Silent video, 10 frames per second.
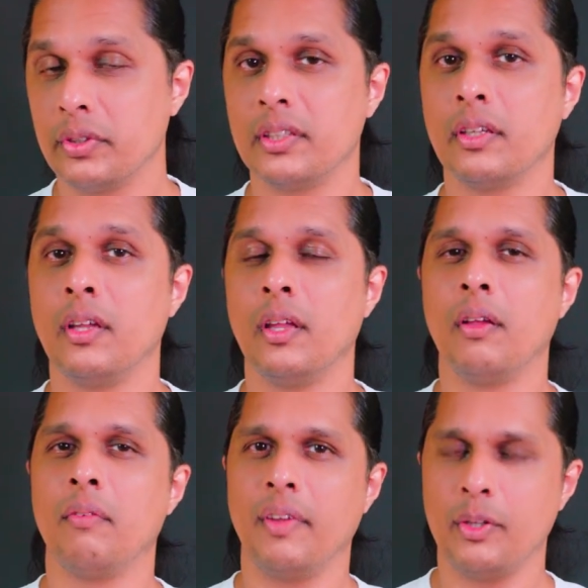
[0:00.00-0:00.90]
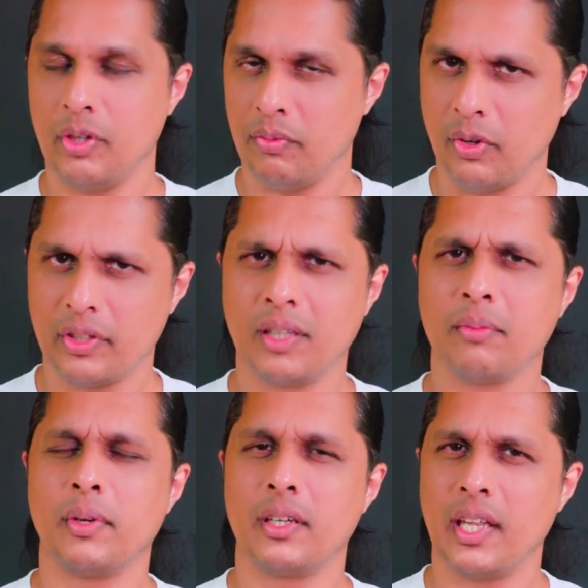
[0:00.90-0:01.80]
it when you are
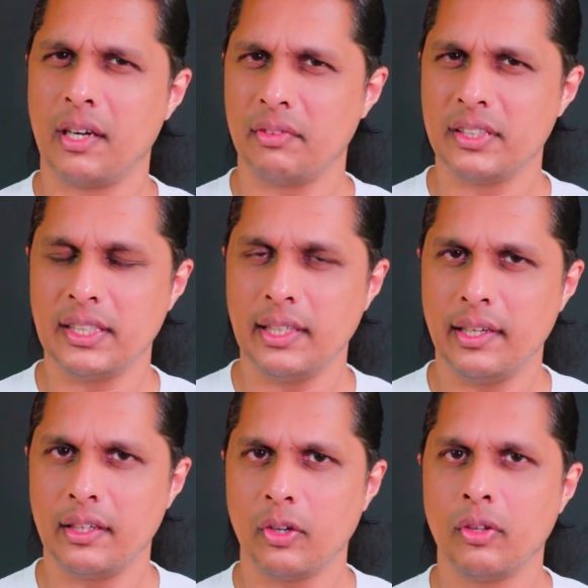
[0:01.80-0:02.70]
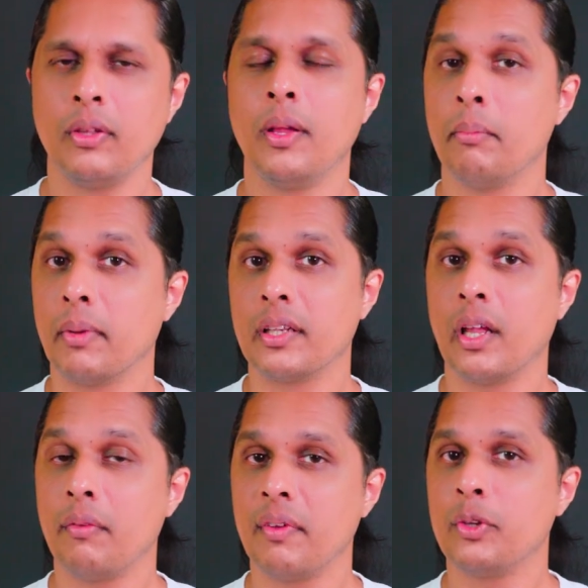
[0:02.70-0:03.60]
walking, but that we'll see later on. But
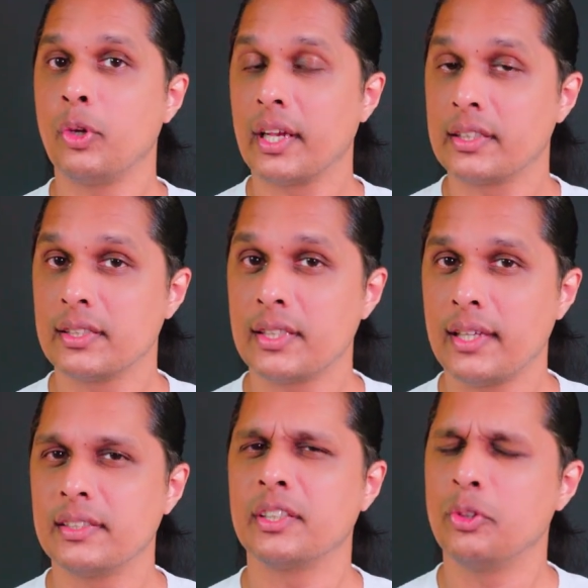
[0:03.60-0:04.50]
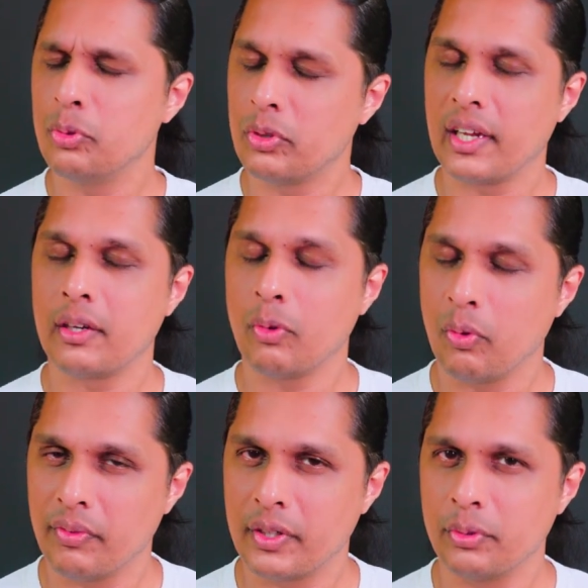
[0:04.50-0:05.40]
now when you are exercising, you can
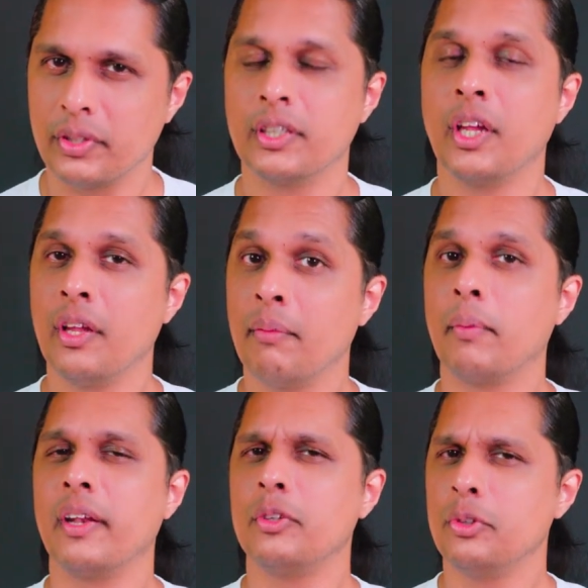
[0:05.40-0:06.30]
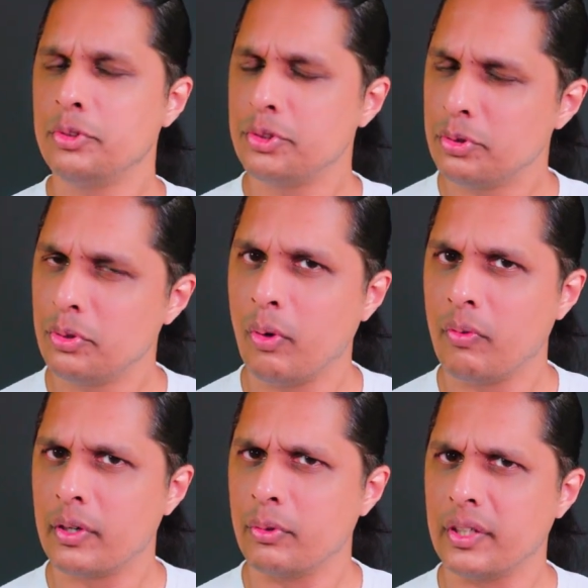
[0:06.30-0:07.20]
overdo it. When you should
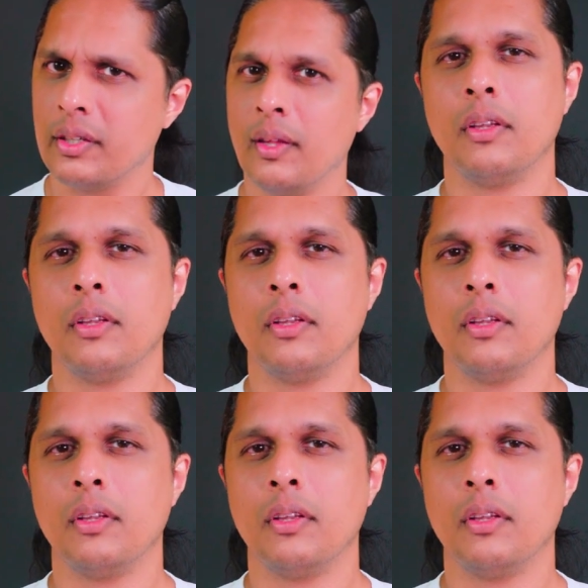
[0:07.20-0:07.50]
overdo it,